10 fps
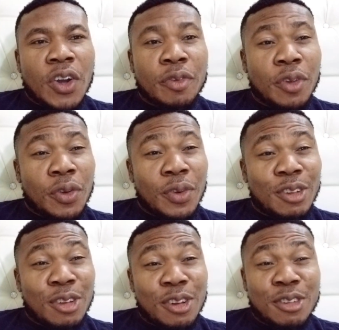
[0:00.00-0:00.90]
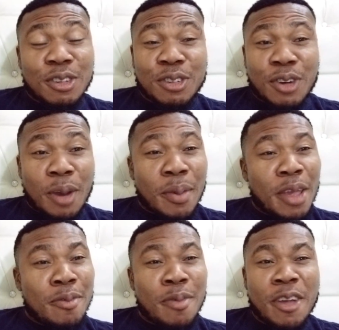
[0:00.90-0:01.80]
If you're a returning subscriber,
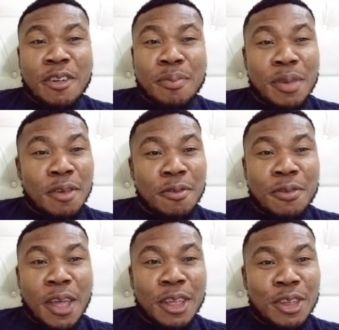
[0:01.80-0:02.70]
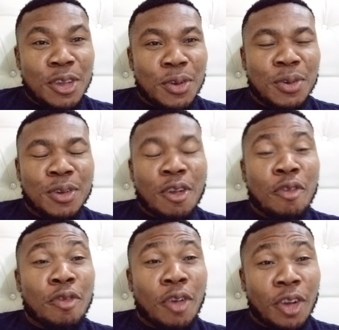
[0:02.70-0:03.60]
a very big thank you.
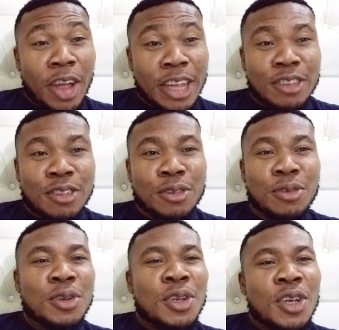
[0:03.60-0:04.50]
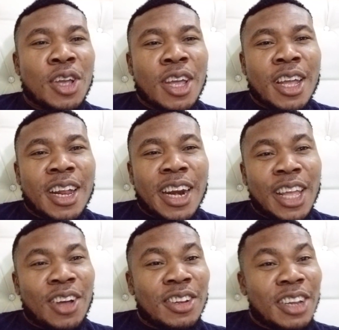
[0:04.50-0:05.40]
Don't forget to
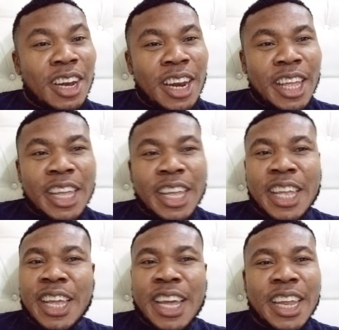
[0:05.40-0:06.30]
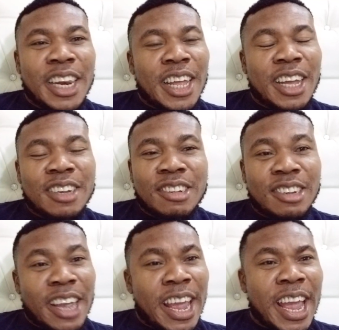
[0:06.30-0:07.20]
click on the link and
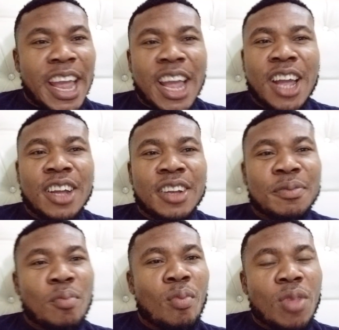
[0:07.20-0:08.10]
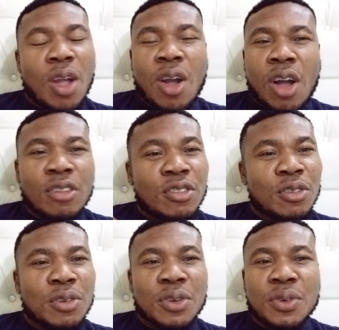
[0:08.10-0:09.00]
share. Also,
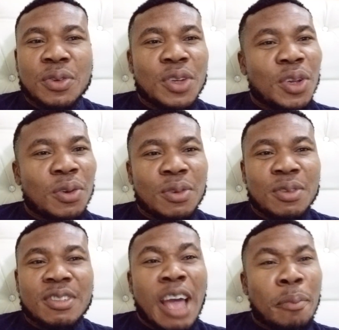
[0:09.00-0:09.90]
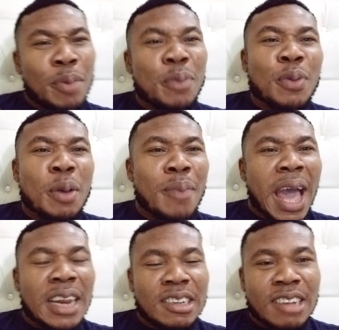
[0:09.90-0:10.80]
tell people
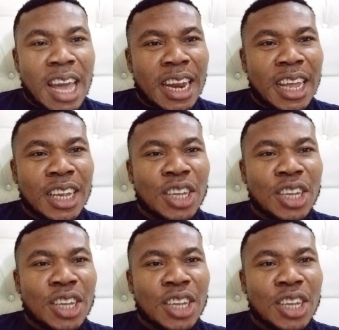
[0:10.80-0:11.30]
about the channel.